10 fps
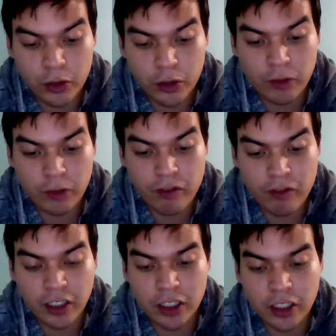some
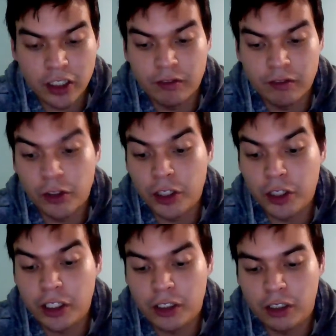fancy
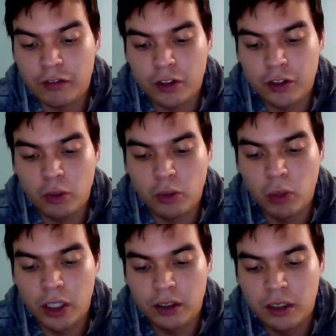converting to convert
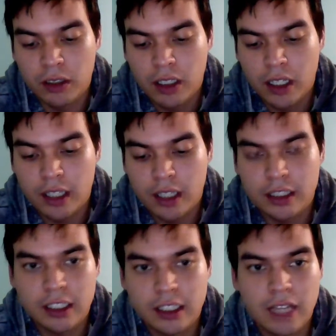1
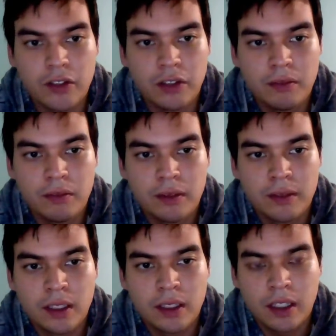7,
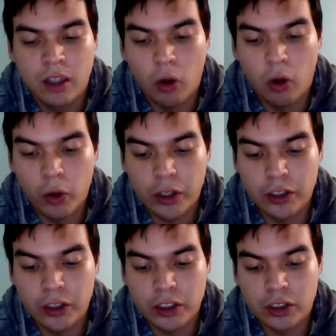or you
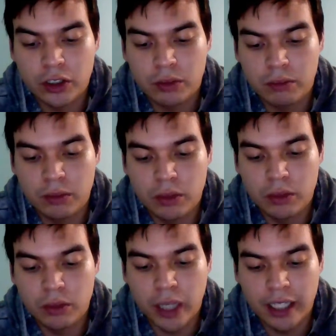can just
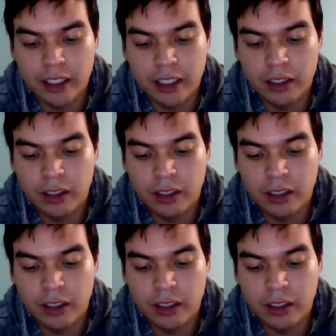do what I did.